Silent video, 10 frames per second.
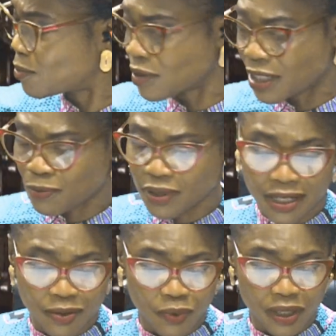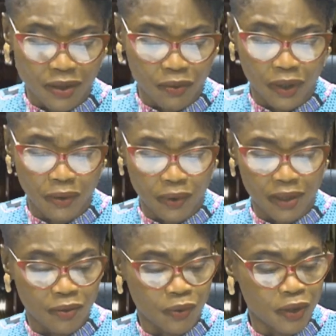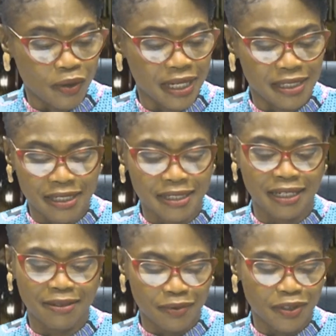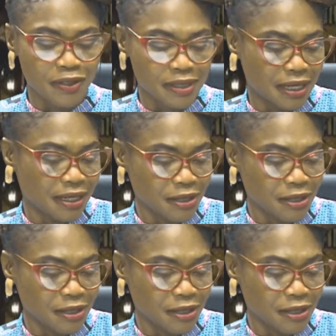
Because as much as we look at it and we just,